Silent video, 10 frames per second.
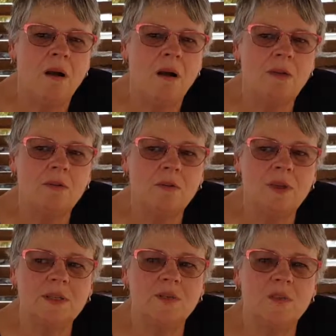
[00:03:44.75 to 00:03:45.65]
I
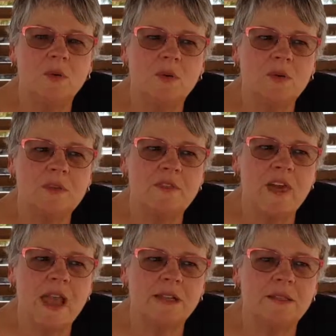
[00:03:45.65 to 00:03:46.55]
always thought
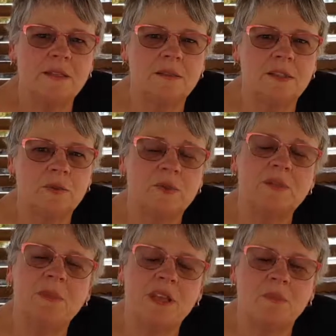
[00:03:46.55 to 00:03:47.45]
that it
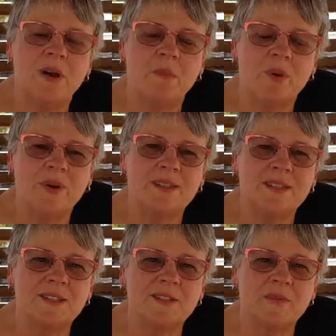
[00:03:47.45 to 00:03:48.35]
was me and my
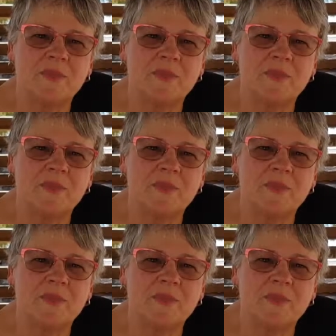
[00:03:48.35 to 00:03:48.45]
boys,